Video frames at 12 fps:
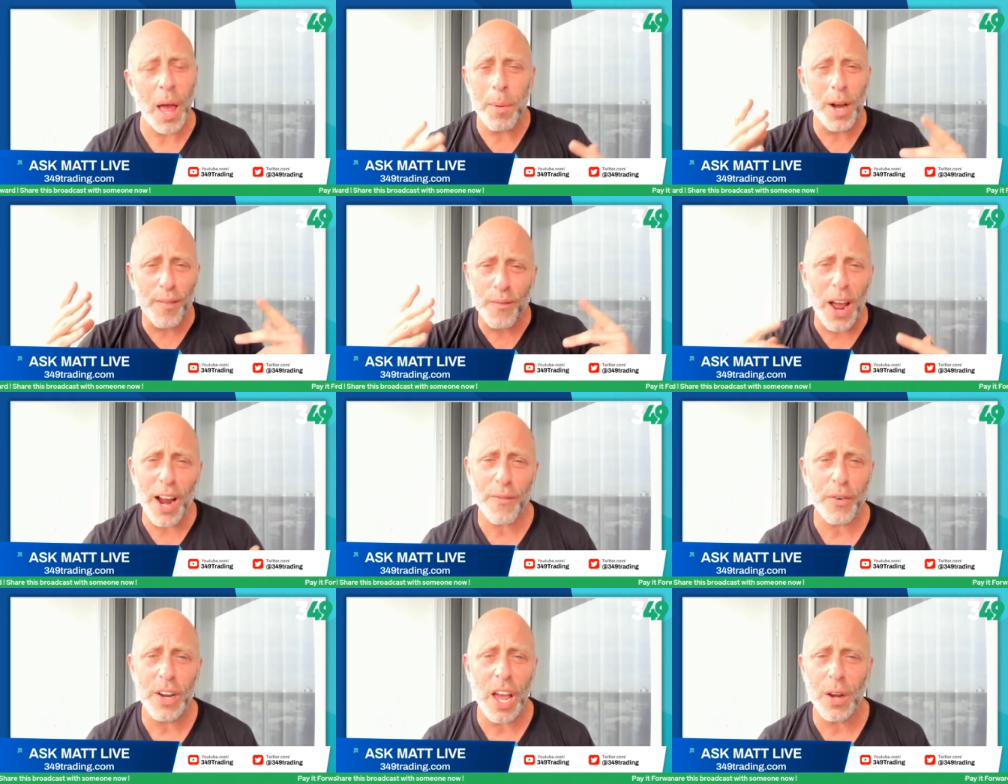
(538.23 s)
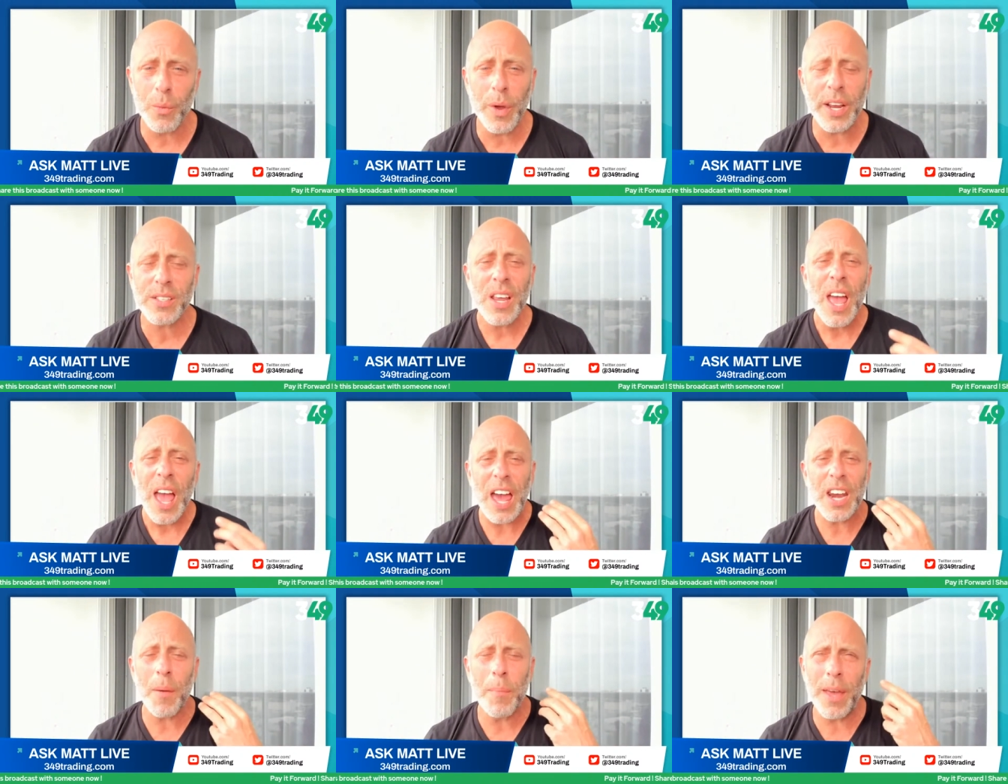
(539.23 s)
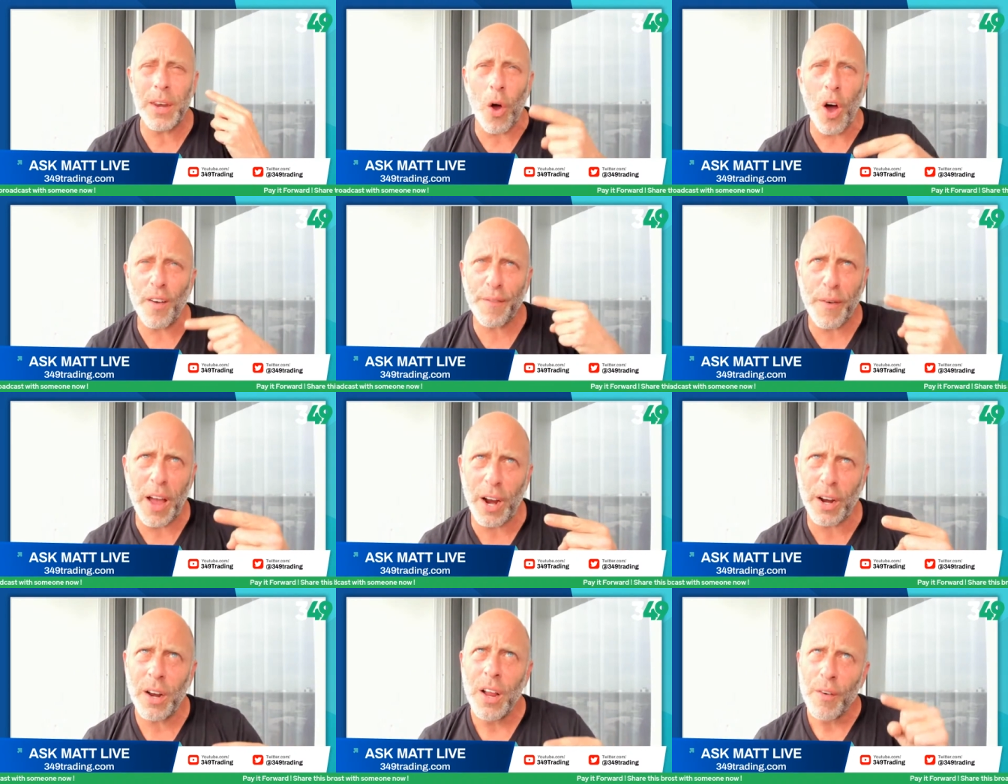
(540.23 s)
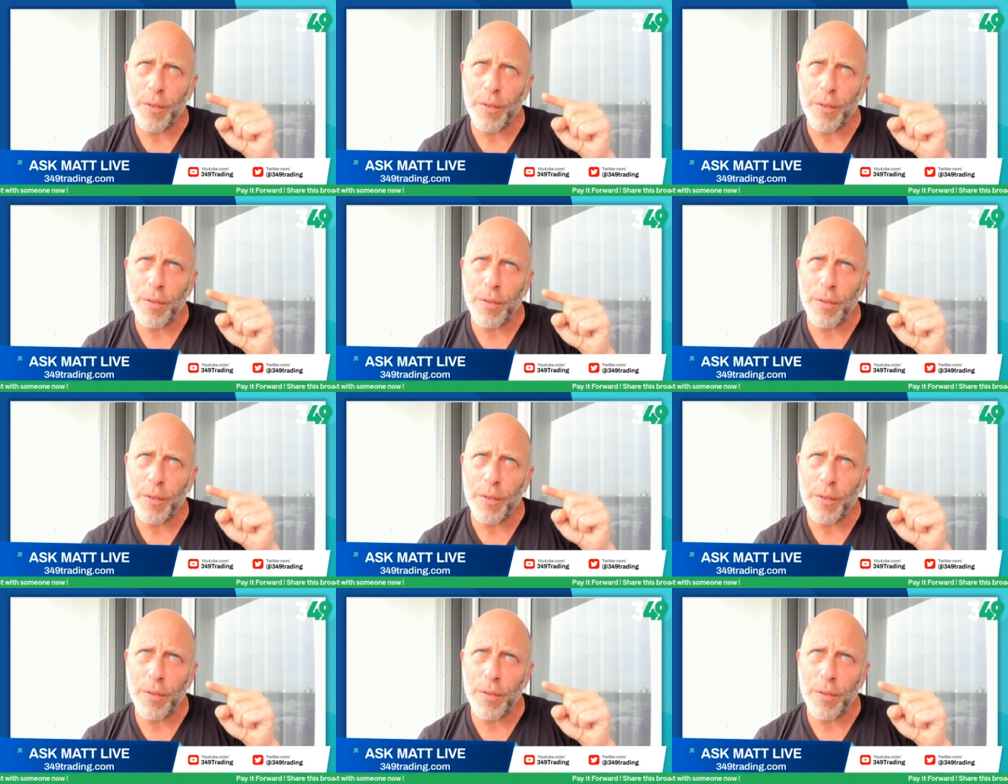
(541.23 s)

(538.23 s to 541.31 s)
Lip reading: I've been on fire for 9 weeks, and I've been off fire